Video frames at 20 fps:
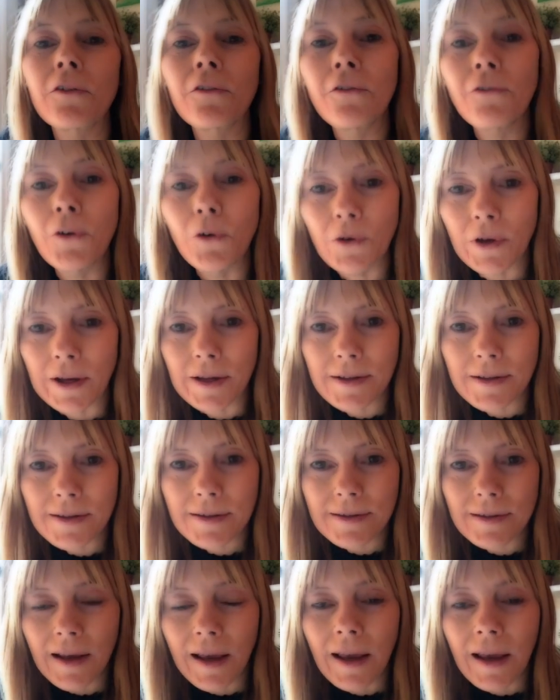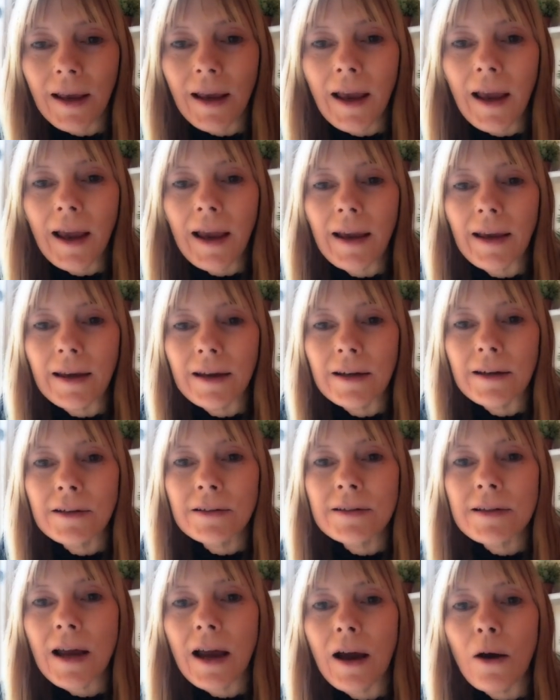your focus.
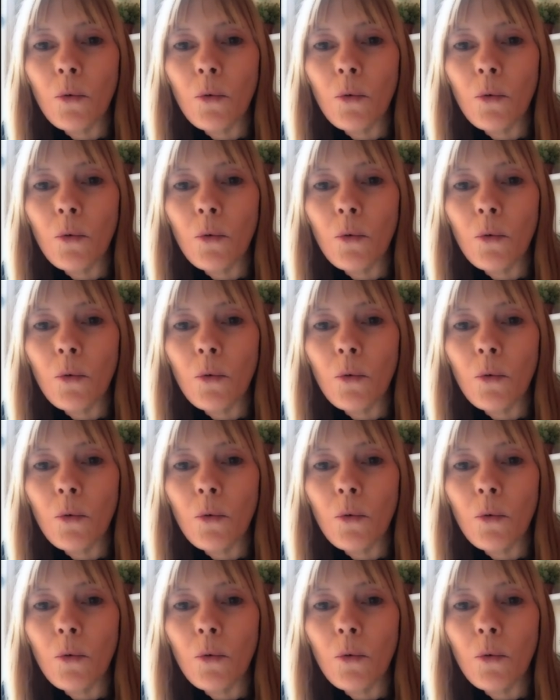And